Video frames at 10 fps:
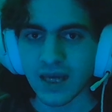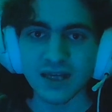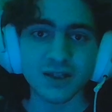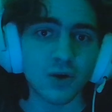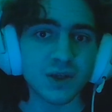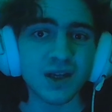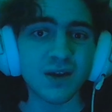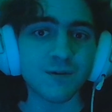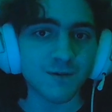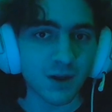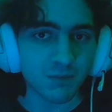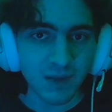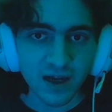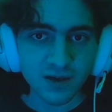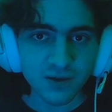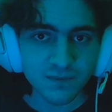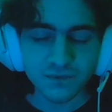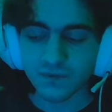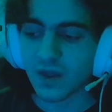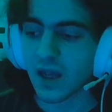It told it in a fun manner.
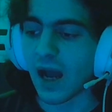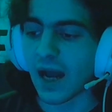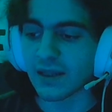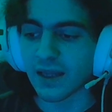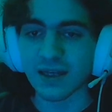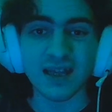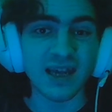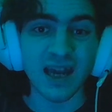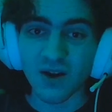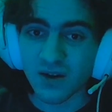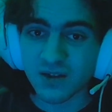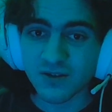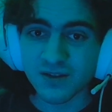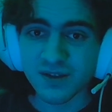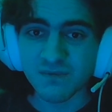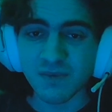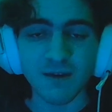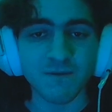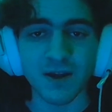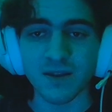I liked the characters.
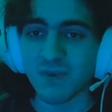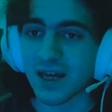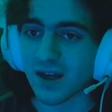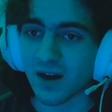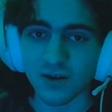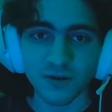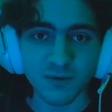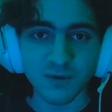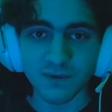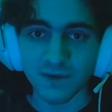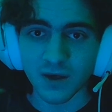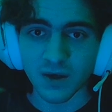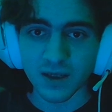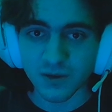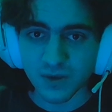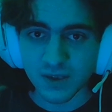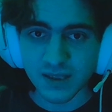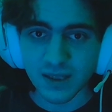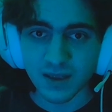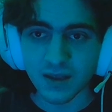I found the main character to be very
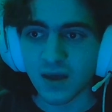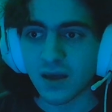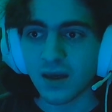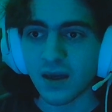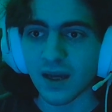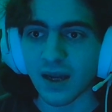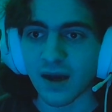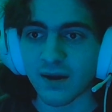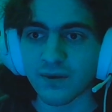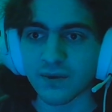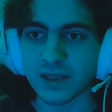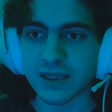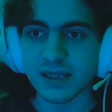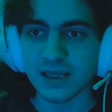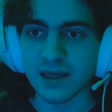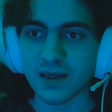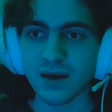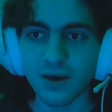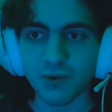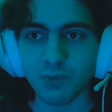interesting in how he's like,
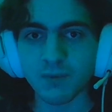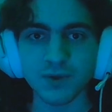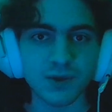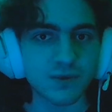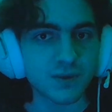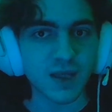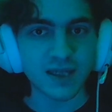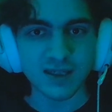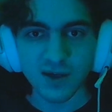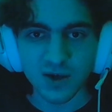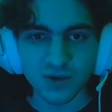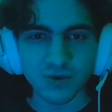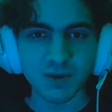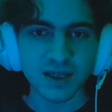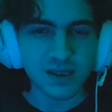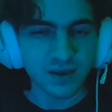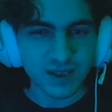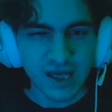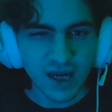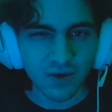oh, people don't like to talk to him because he
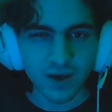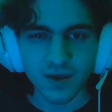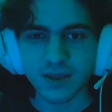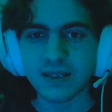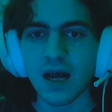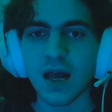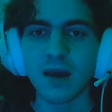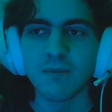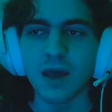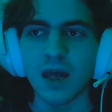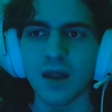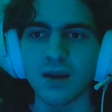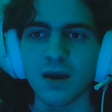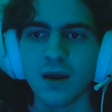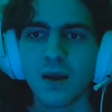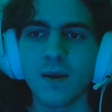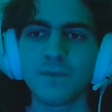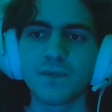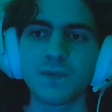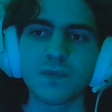looks angry all the time, and
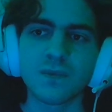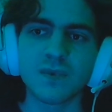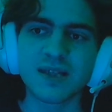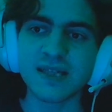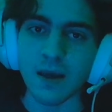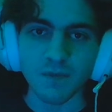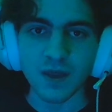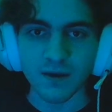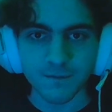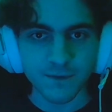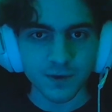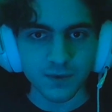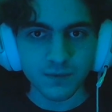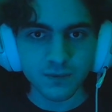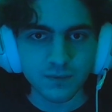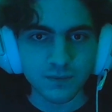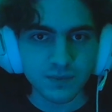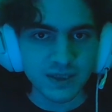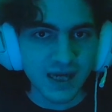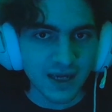same thing for
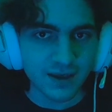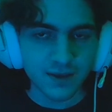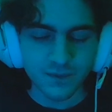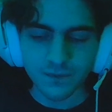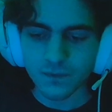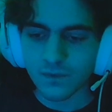Taiga.